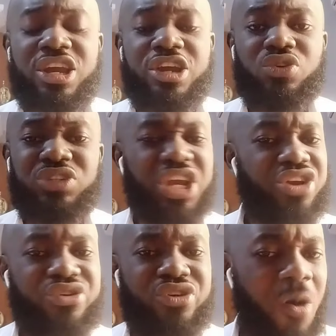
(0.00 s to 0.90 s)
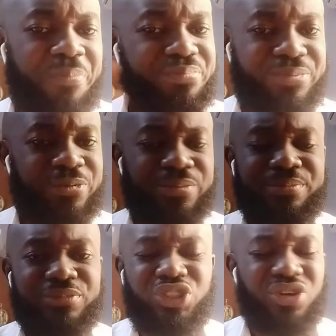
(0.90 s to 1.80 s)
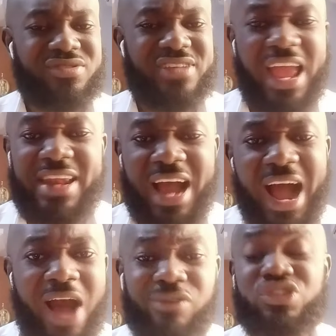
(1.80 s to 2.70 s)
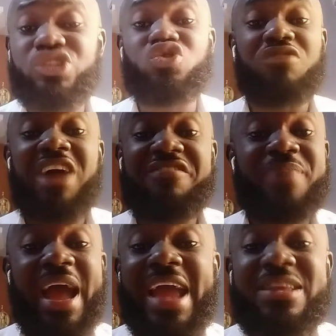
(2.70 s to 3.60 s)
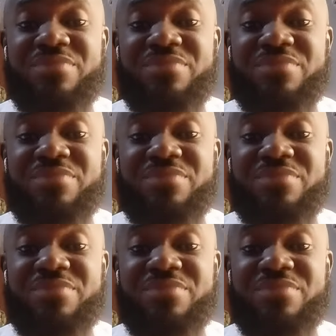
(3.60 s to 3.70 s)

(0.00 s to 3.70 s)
They grew up just anyhow. They survive by any